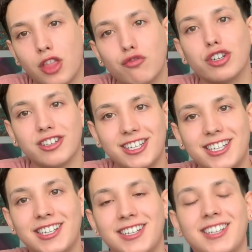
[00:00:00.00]
Really?
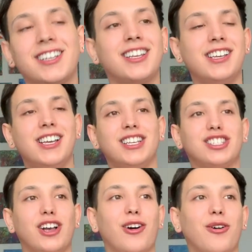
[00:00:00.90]

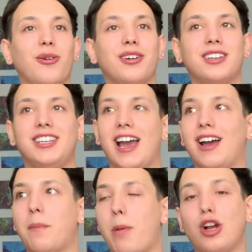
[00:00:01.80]
So, yeah,
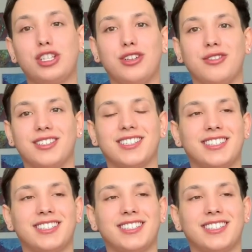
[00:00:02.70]
part two.